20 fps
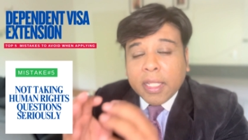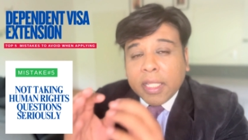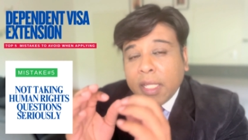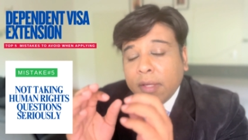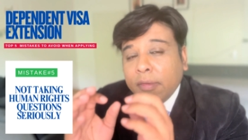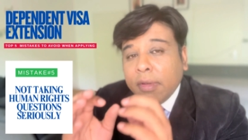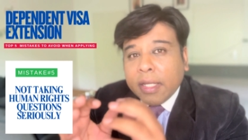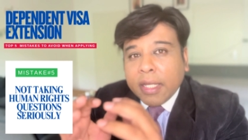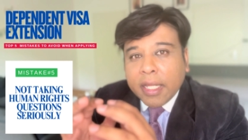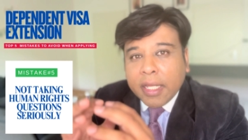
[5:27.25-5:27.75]

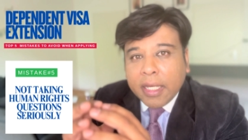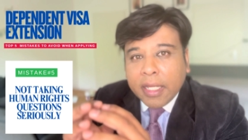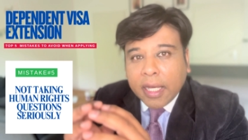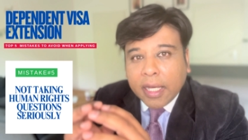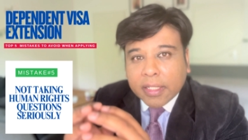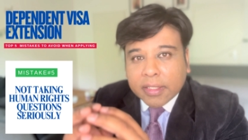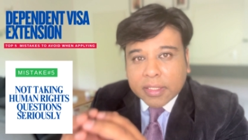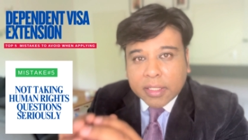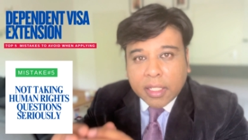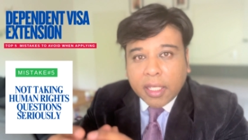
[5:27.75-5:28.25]
They will clearly
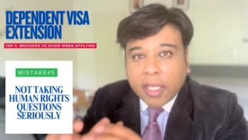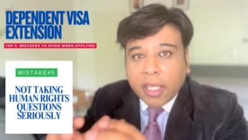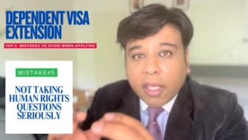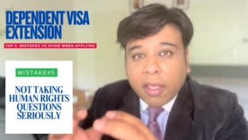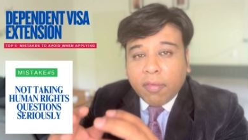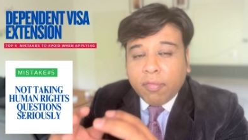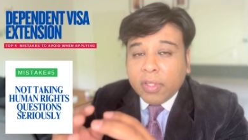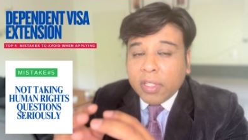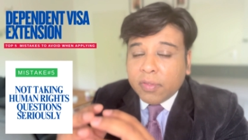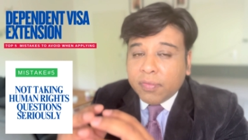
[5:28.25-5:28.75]
ask,
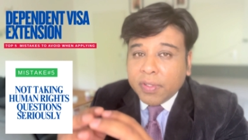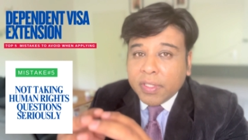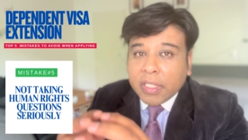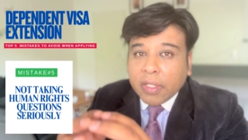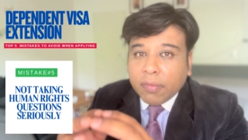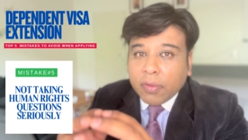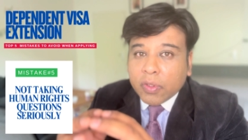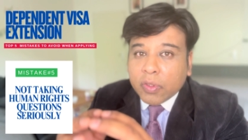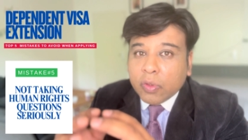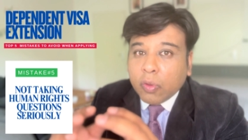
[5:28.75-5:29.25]
if this
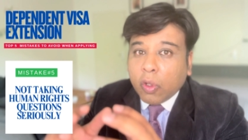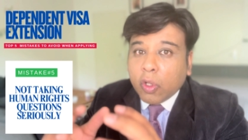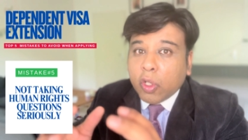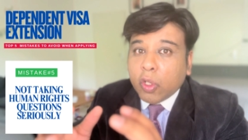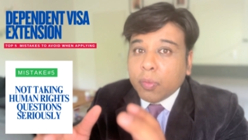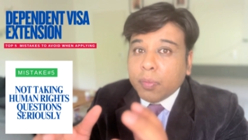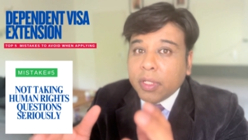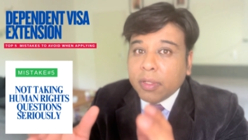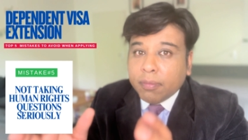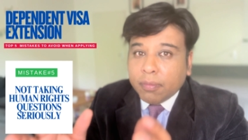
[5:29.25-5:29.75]
visa was not
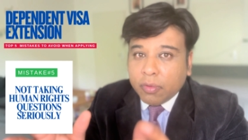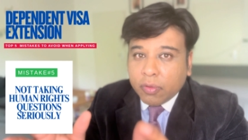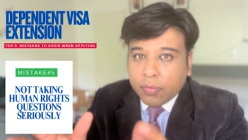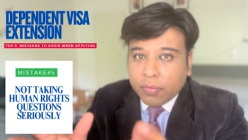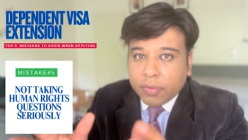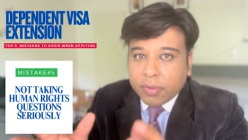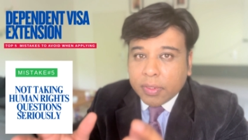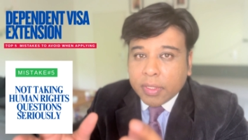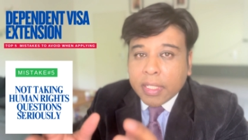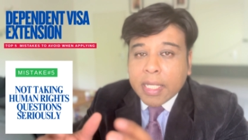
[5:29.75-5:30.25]
to be
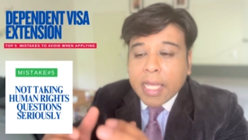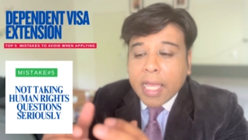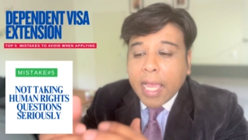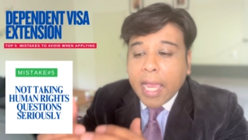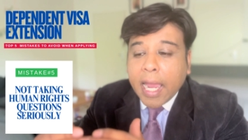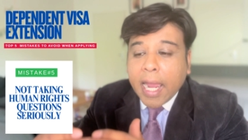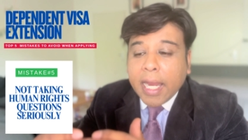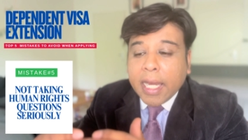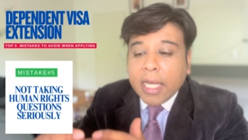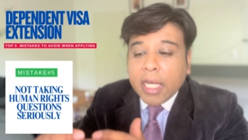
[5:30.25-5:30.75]
approved
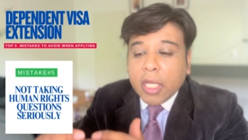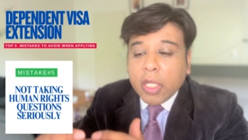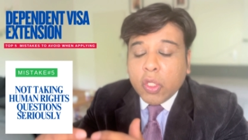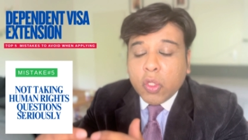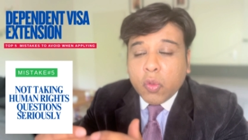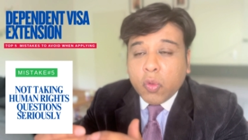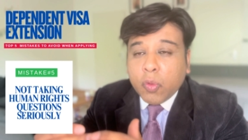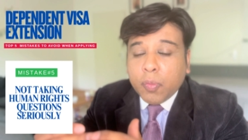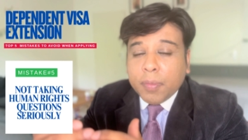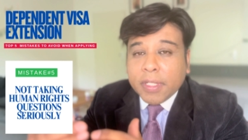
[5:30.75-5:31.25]
and
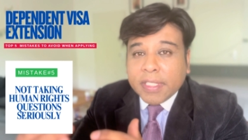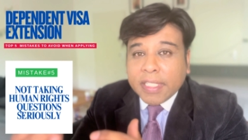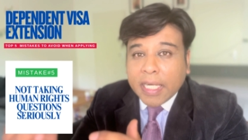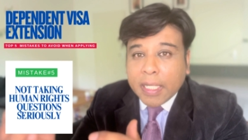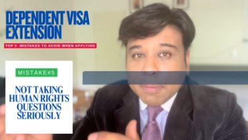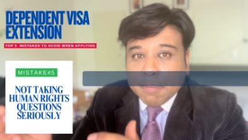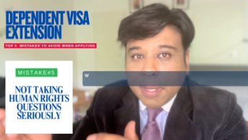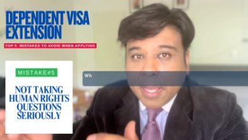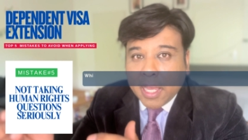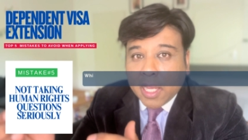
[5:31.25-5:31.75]
you would be
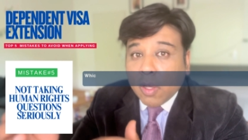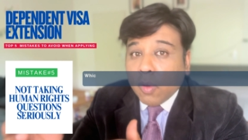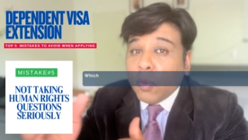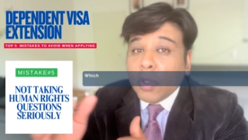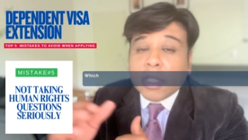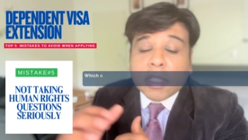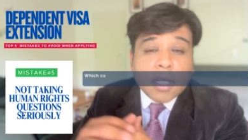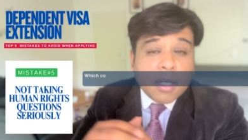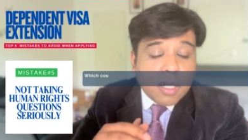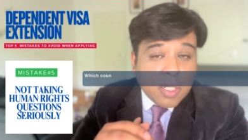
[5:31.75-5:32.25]
sent back,
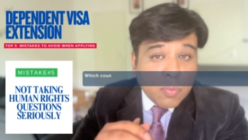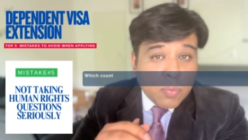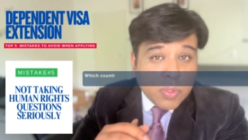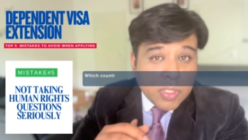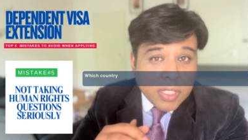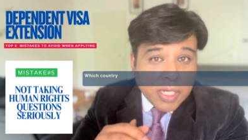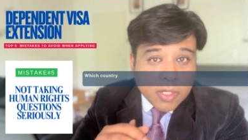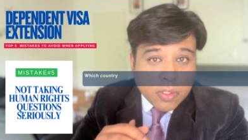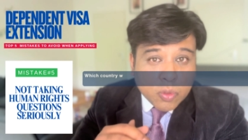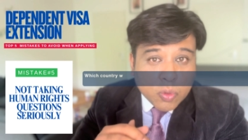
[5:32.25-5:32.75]
which country would
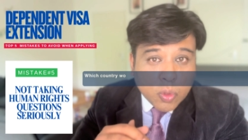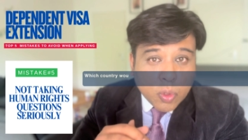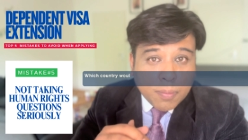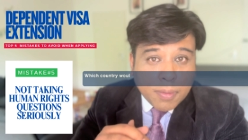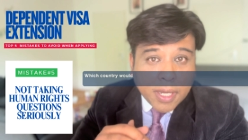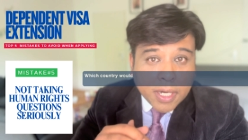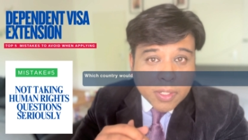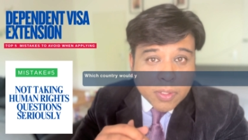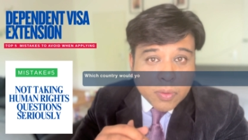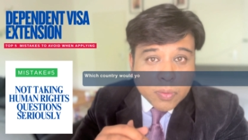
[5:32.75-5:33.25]
you like to go
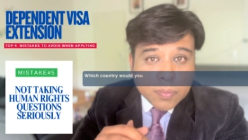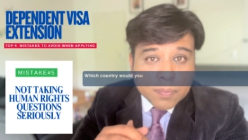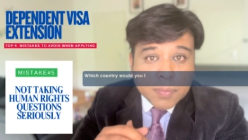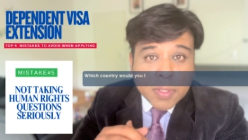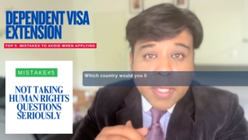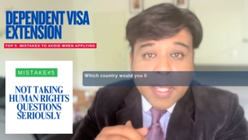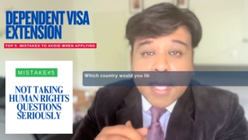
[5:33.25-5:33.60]
back to?